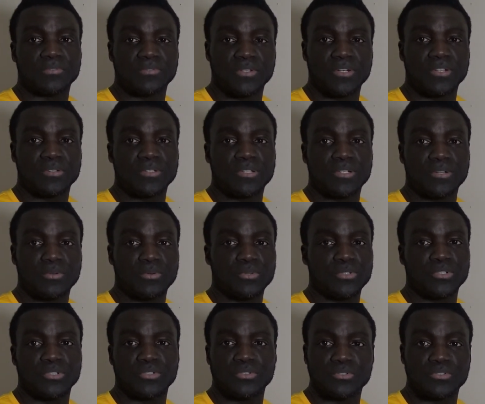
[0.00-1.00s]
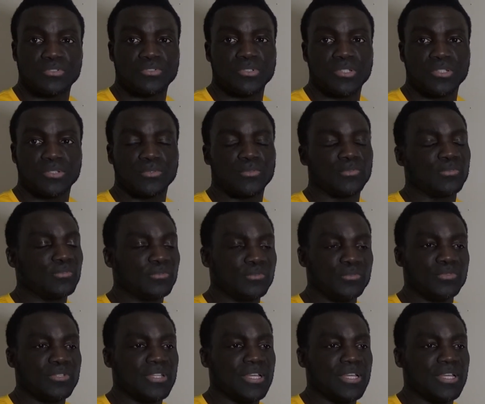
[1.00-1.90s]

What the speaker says: very low in nutrients, or food